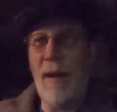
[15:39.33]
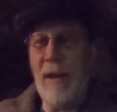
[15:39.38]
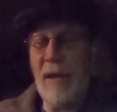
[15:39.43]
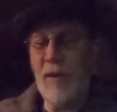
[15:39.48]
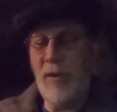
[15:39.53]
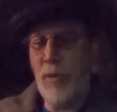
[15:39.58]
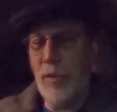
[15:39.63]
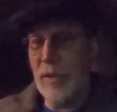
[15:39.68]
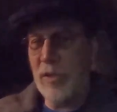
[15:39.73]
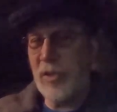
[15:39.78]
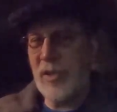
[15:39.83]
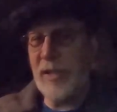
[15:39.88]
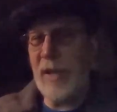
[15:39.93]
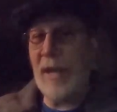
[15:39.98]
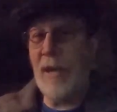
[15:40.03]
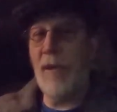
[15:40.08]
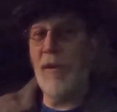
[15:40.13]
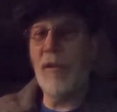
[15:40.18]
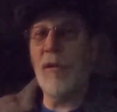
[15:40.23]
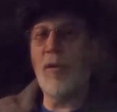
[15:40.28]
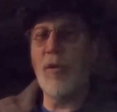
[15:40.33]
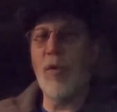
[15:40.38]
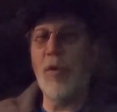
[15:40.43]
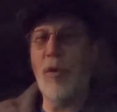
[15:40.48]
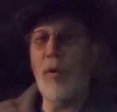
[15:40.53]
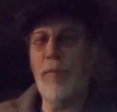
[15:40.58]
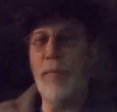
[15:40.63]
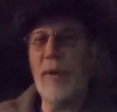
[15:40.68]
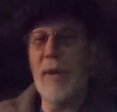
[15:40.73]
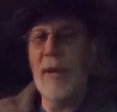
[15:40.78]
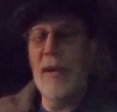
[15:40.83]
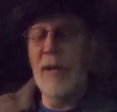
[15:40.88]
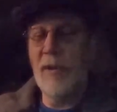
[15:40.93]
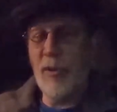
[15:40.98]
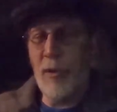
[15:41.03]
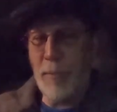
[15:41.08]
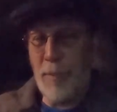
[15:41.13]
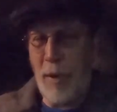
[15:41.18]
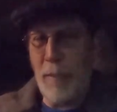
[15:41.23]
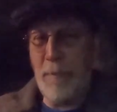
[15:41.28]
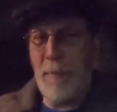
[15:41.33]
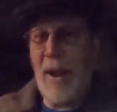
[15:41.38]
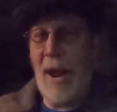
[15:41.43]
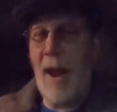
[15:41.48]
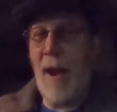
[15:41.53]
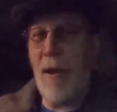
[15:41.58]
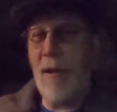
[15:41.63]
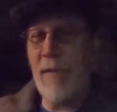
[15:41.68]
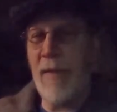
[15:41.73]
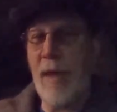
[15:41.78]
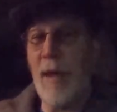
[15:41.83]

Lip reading: into a single group to prepare